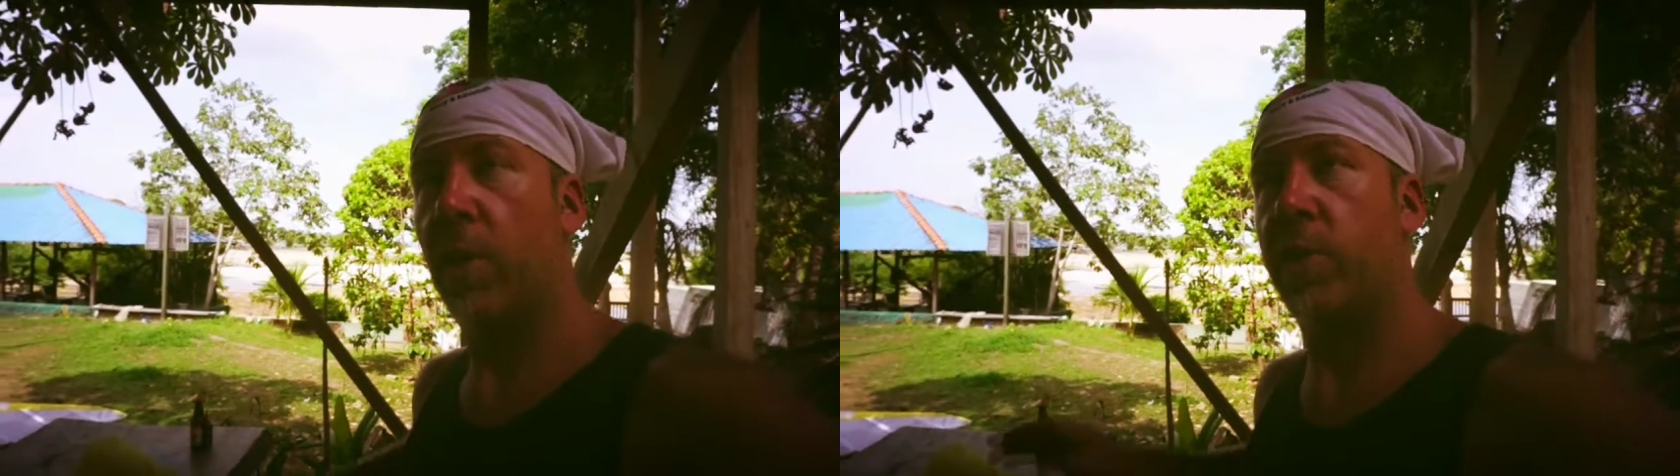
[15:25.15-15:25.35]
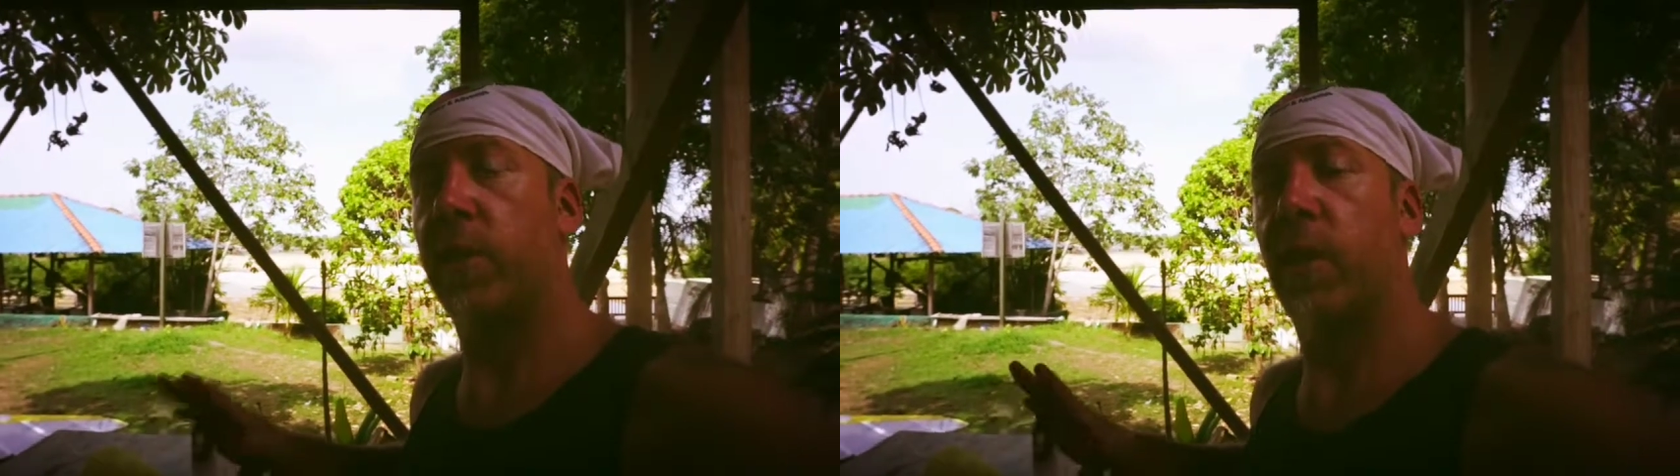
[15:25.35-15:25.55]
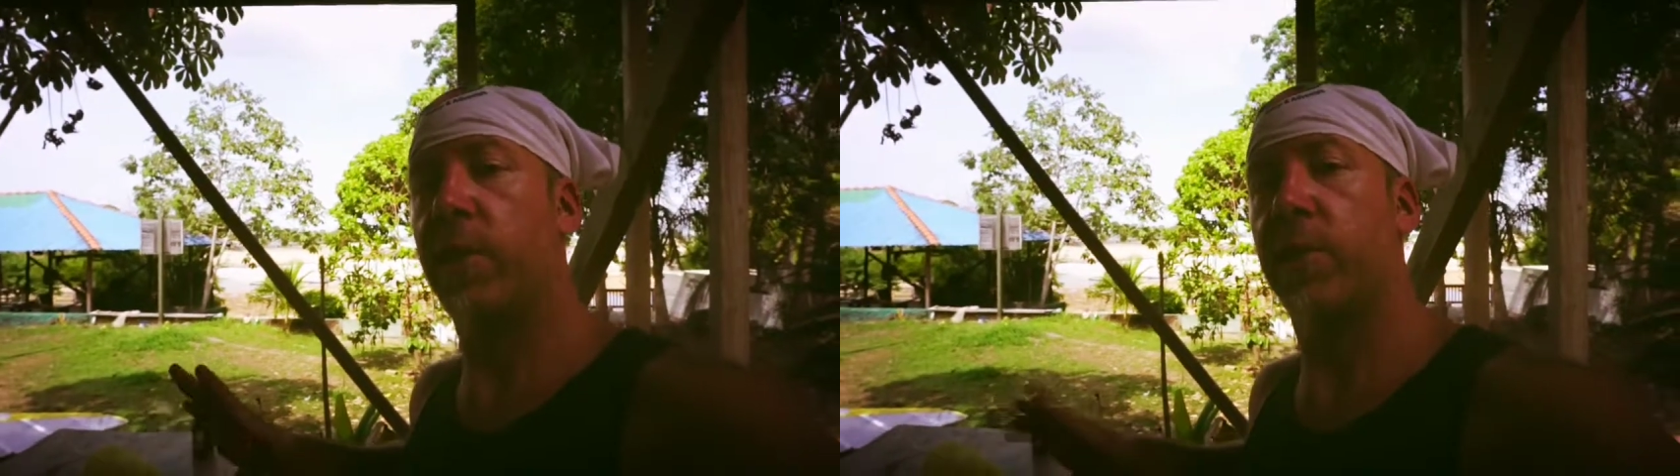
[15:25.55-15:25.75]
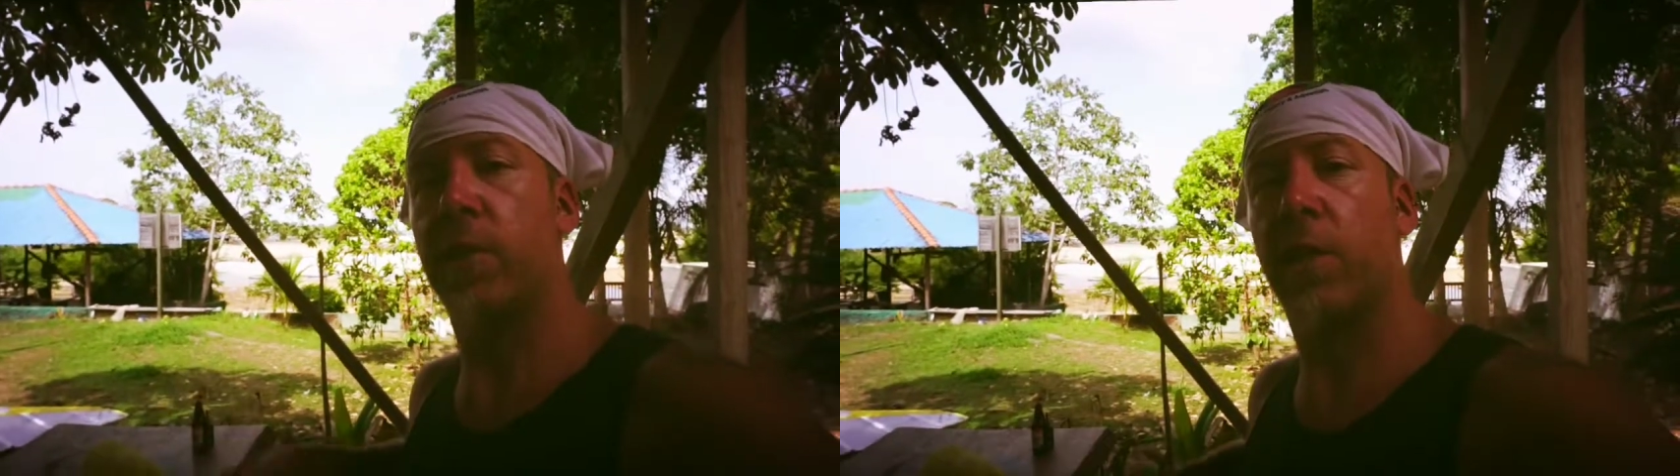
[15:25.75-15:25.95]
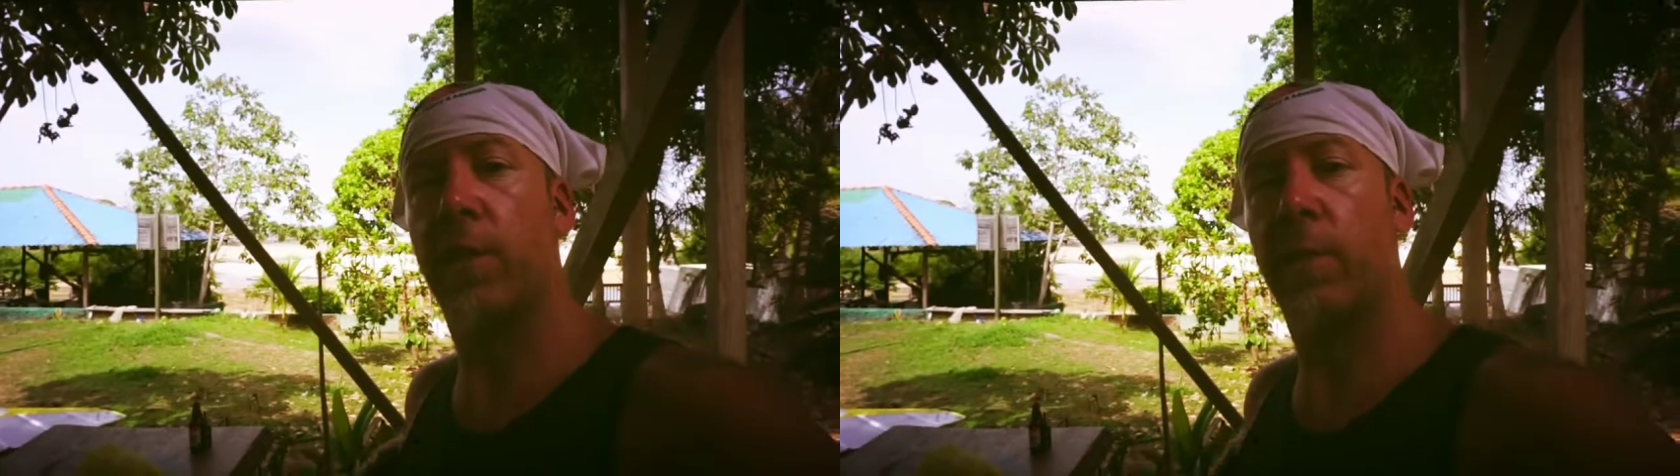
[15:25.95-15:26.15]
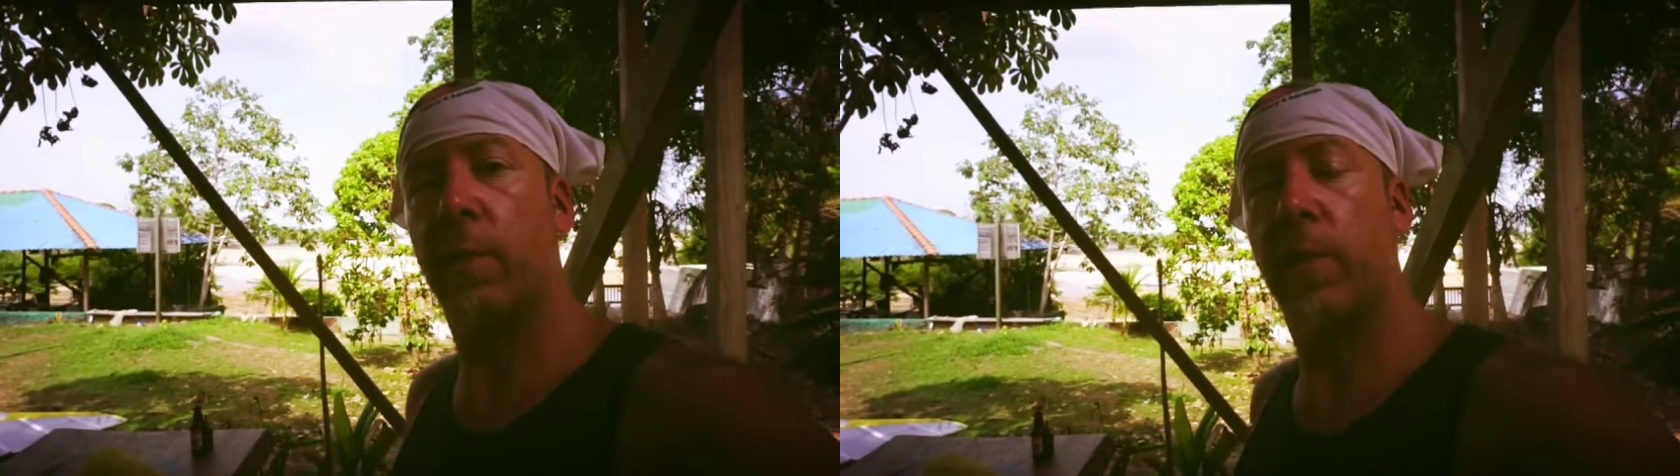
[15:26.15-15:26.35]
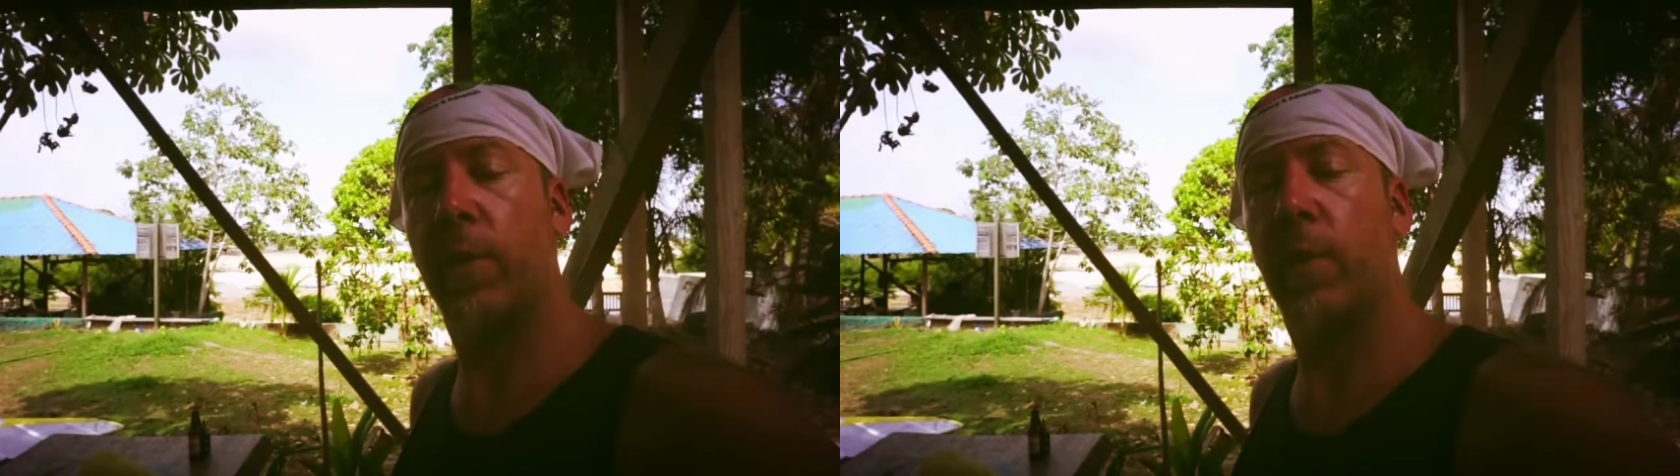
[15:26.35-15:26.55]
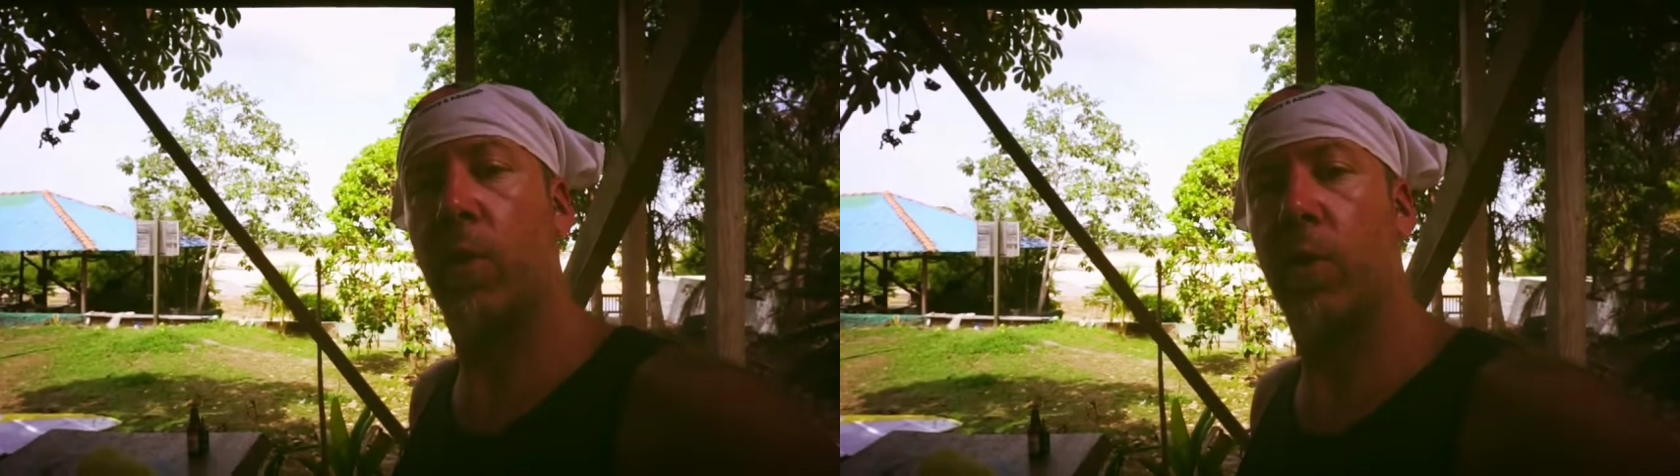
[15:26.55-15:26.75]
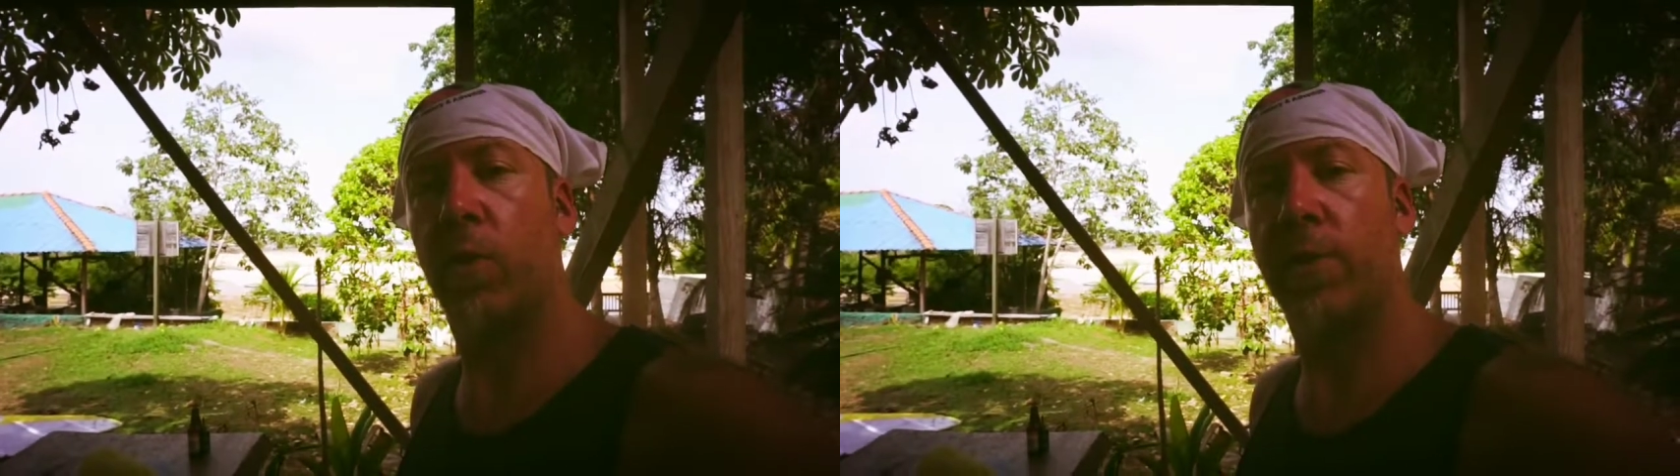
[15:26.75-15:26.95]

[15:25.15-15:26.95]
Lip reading: There's lots of stuff. I'll probably do a whole